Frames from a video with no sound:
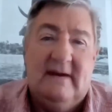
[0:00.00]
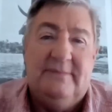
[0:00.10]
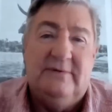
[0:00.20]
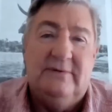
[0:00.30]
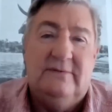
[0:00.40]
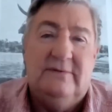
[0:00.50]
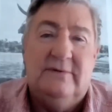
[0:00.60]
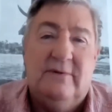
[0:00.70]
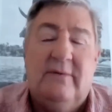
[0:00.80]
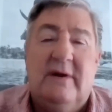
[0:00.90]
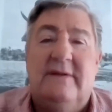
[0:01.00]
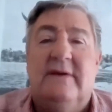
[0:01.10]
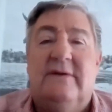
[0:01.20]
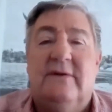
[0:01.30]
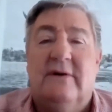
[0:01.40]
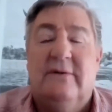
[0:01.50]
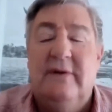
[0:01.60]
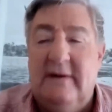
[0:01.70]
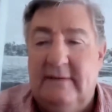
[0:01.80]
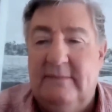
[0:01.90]
up to Kwekwe and then to
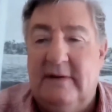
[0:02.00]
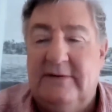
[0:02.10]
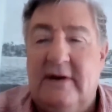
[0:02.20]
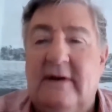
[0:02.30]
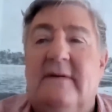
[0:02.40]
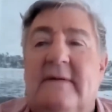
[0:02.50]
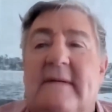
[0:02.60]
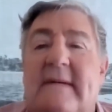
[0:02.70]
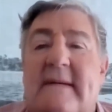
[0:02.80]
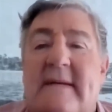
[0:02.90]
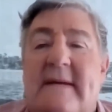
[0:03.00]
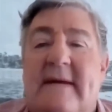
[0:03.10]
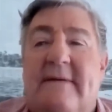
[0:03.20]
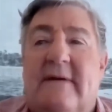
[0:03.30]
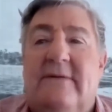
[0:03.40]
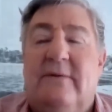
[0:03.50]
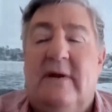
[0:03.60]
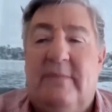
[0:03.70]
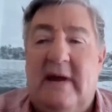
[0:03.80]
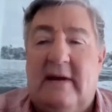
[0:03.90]
Gokwe by truck. Anyway, on the
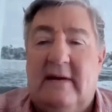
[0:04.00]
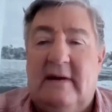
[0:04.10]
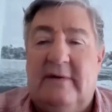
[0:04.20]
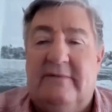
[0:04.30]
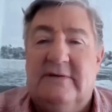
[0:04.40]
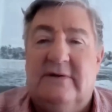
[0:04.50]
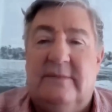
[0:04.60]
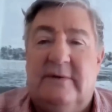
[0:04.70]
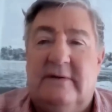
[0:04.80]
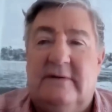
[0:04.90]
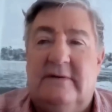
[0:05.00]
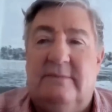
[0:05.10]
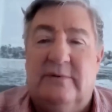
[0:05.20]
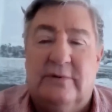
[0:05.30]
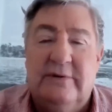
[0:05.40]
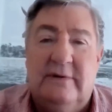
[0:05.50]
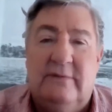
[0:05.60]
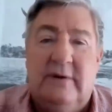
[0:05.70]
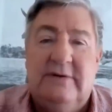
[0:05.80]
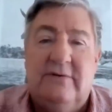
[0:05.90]
way back, a couple of us got a bit bored
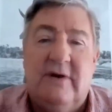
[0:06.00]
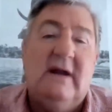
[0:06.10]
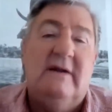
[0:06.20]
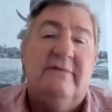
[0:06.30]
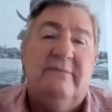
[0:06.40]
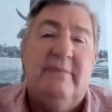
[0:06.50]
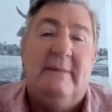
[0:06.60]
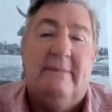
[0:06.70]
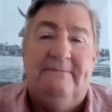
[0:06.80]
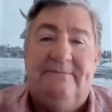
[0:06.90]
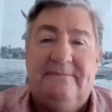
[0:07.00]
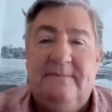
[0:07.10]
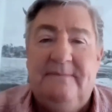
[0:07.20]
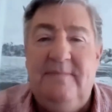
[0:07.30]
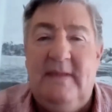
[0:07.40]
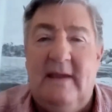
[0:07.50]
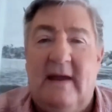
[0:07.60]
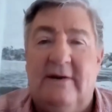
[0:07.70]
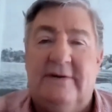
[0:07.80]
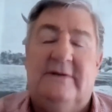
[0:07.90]
and went to the Red Cliff pub
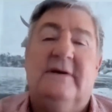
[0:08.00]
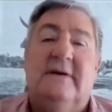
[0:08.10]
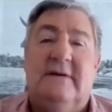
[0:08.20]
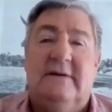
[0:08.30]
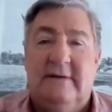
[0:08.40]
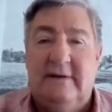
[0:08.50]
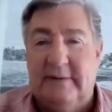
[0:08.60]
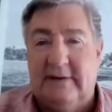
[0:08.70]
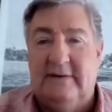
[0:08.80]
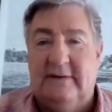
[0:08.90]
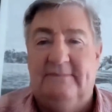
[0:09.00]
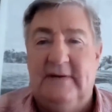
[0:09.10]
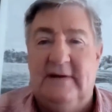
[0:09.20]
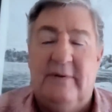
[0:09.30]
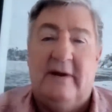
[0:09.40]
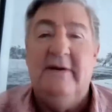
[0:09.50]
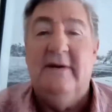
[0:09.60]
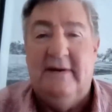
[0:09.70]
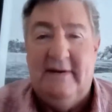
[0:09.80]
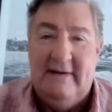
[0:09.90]
and got a little bit inebriated.